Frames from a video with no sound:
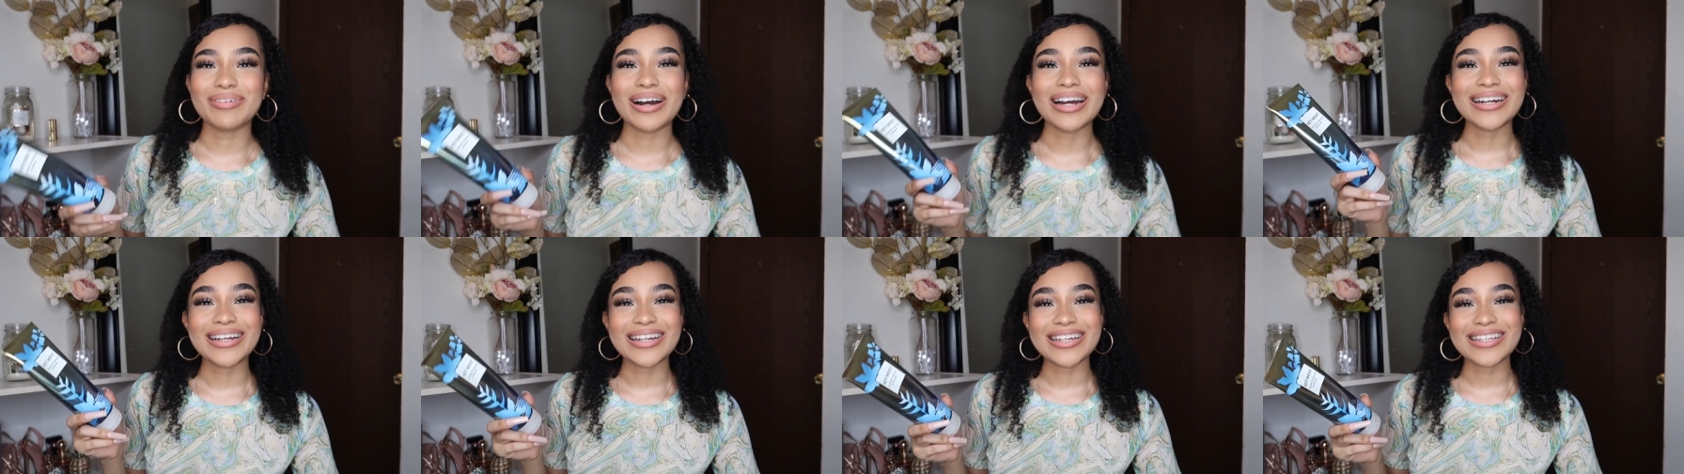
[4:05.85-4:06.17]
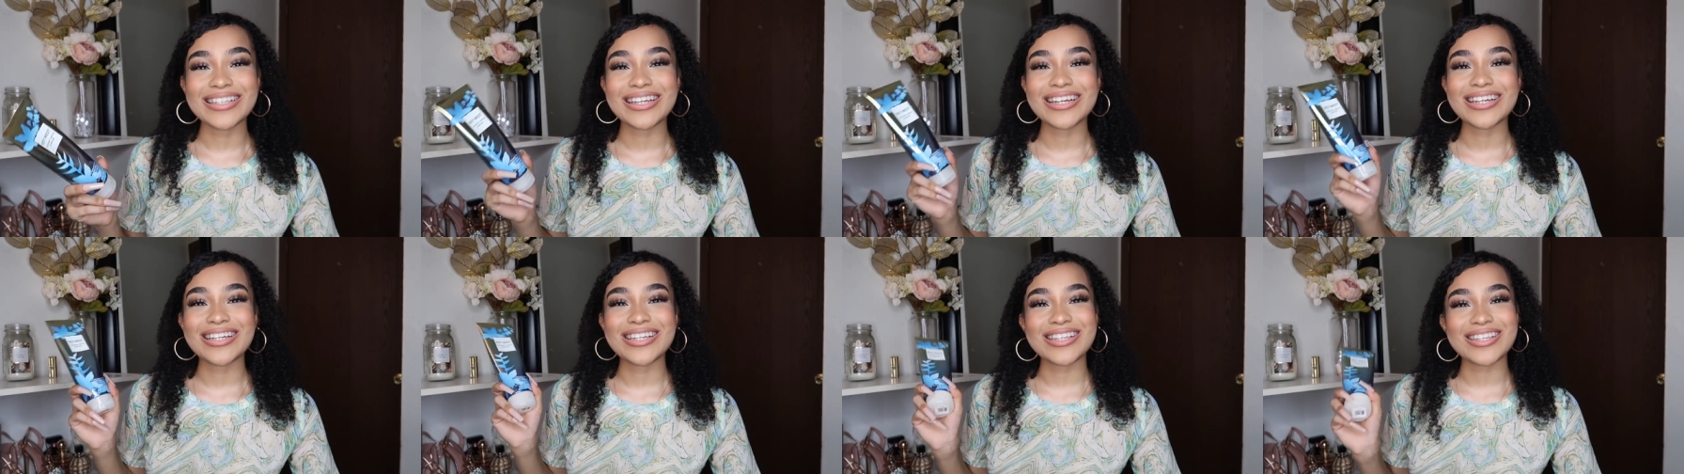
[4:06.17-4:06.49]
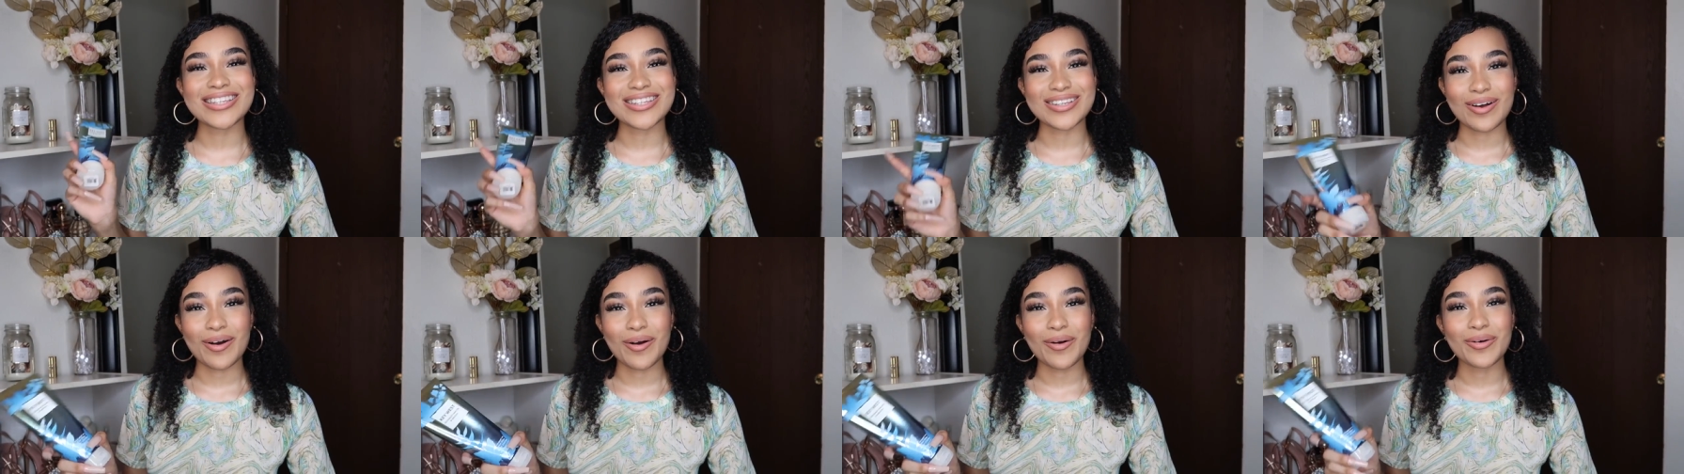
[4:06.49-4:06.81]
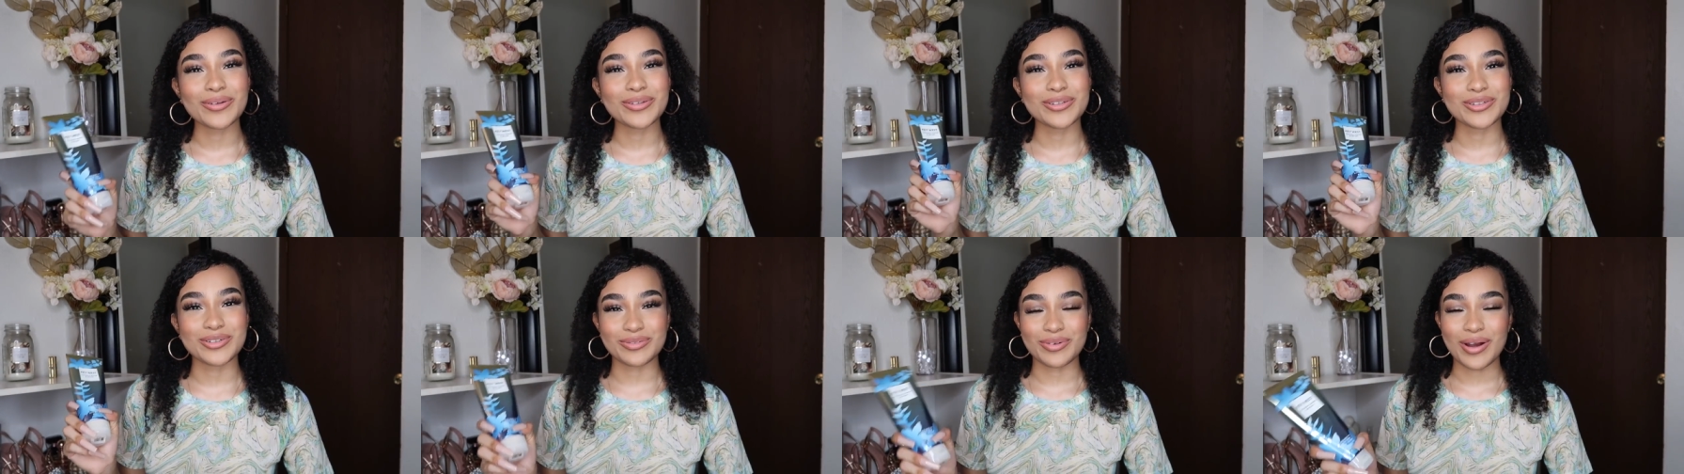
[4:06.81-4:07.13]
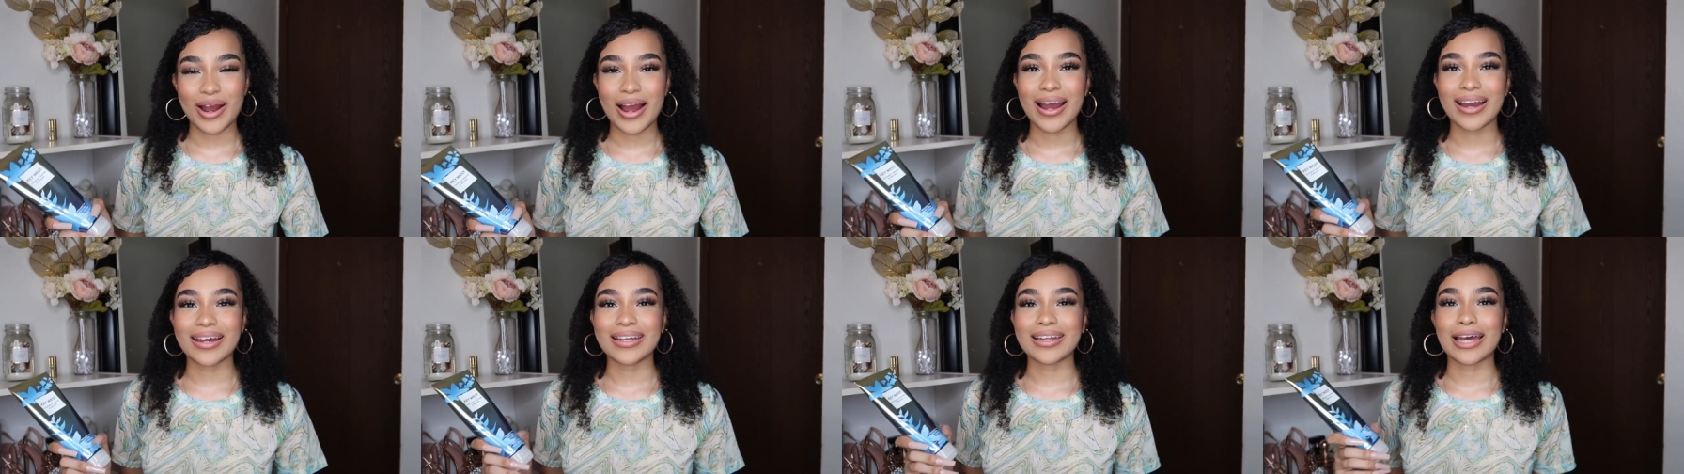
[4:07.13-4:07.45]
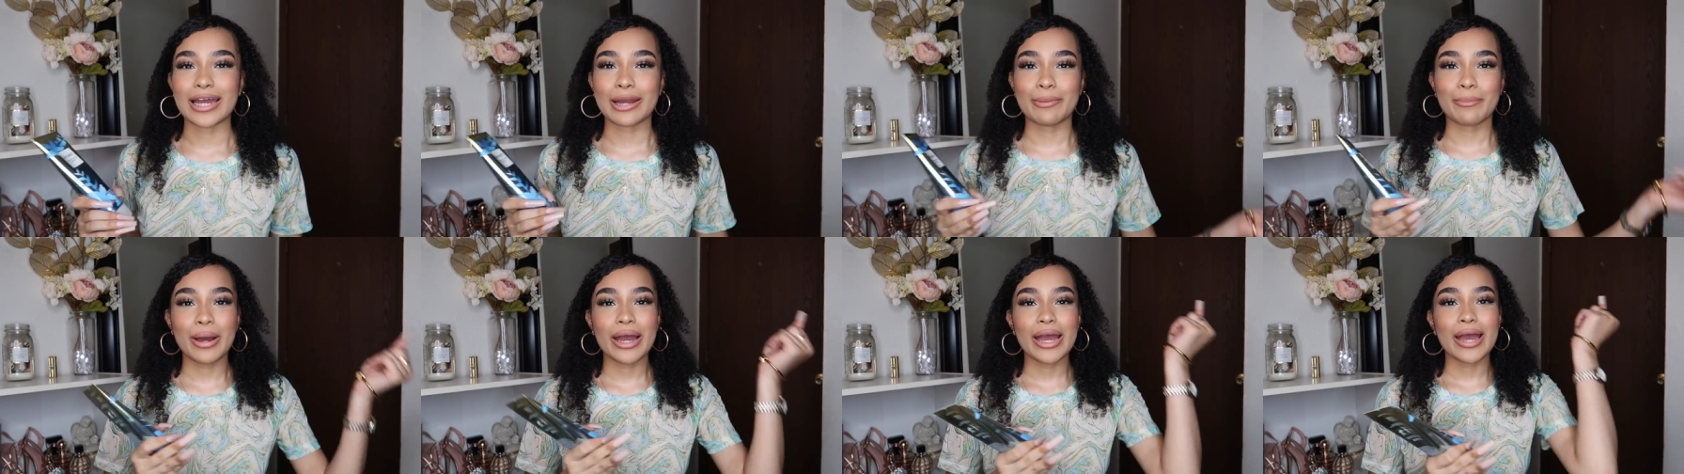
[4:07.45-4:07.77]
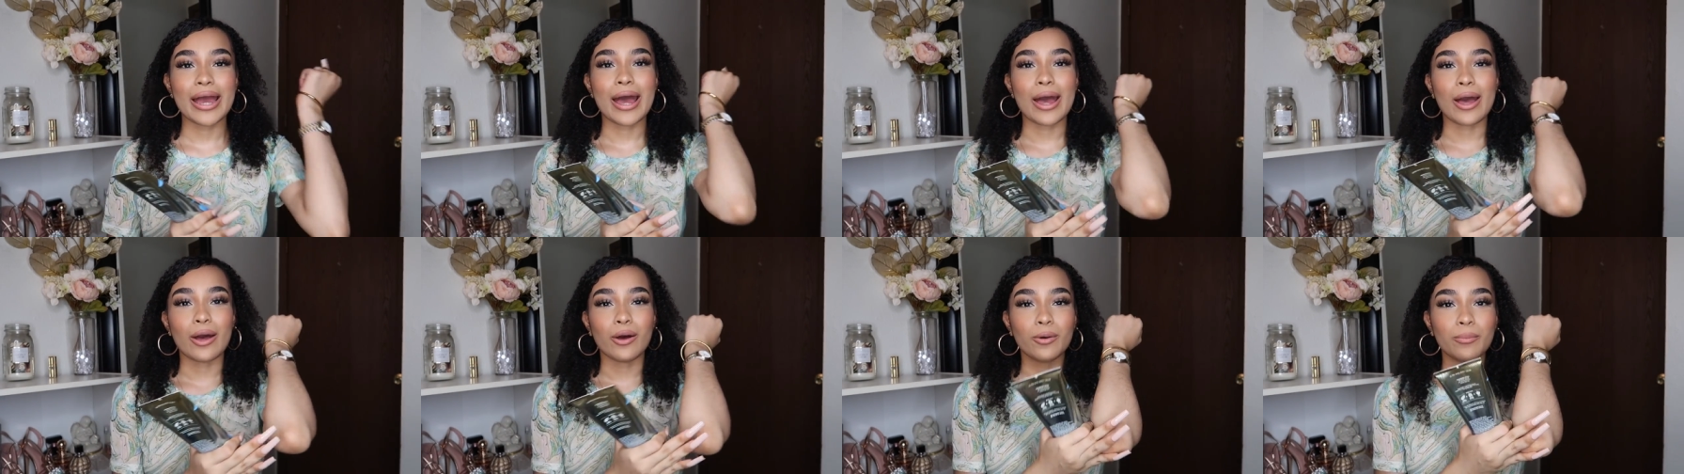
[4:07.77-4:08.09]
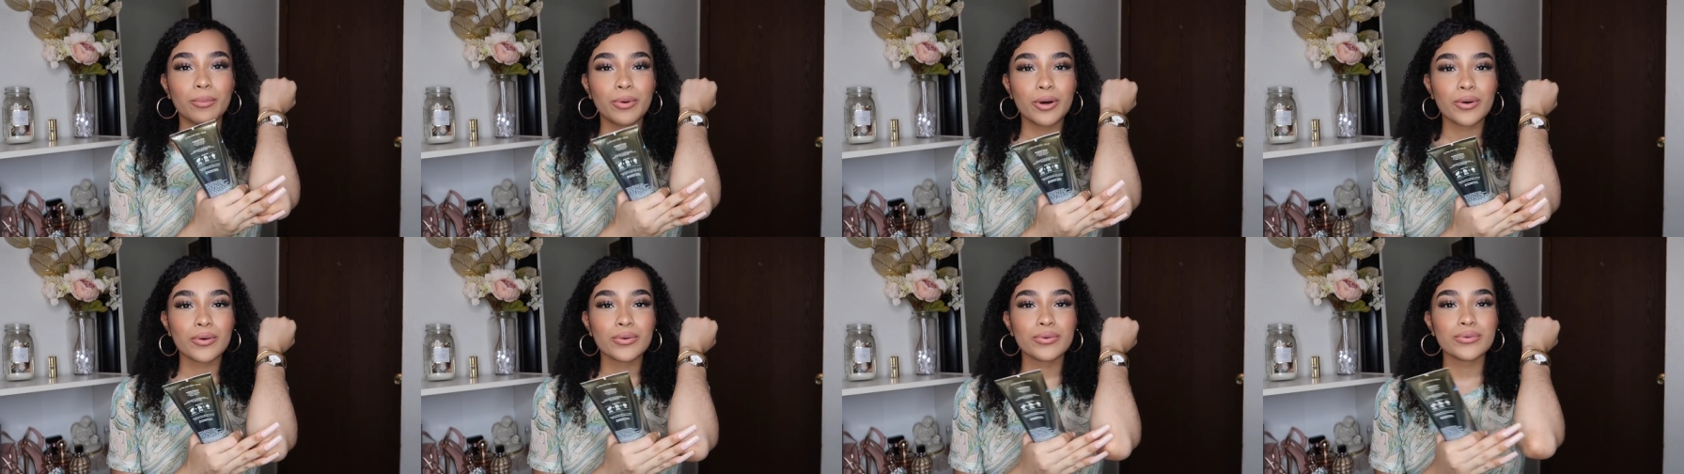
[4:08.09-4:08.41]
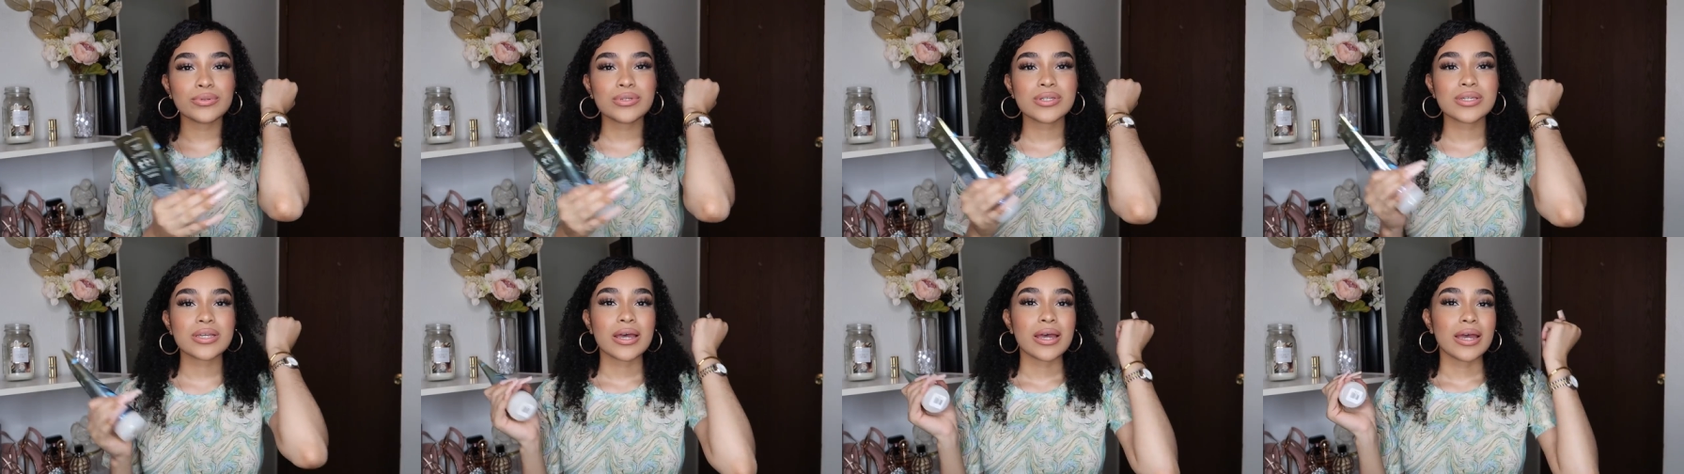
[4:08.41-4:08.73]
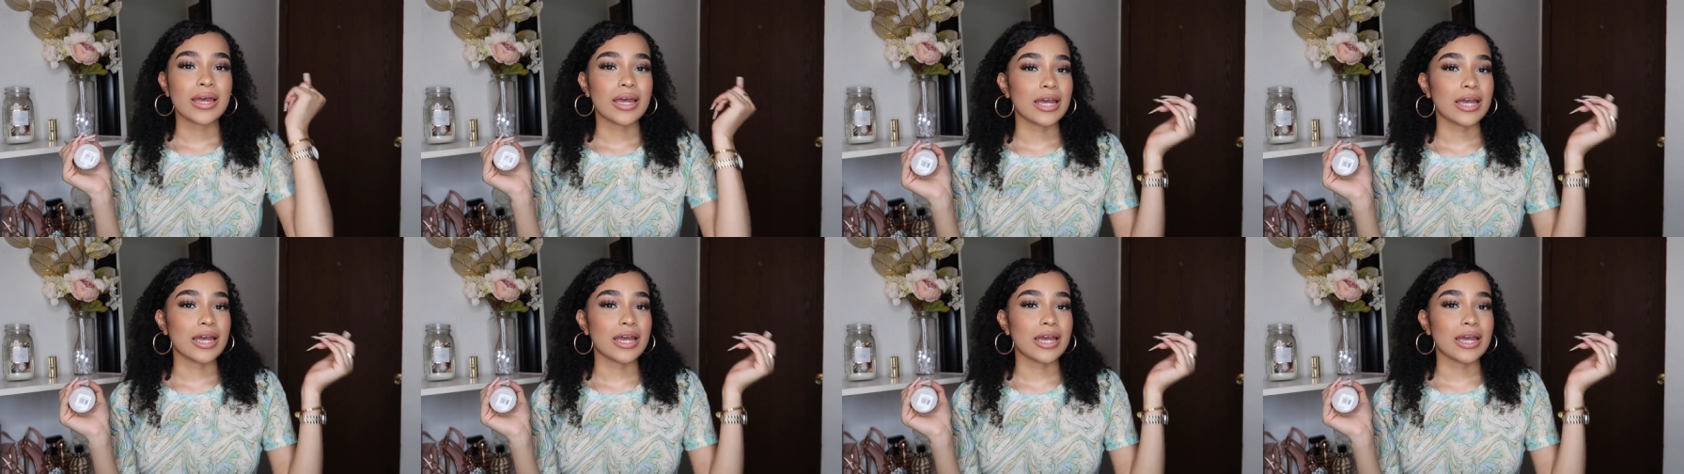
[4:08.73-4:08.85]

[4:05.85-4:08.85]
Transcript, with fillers: my knees get so dry like my elbows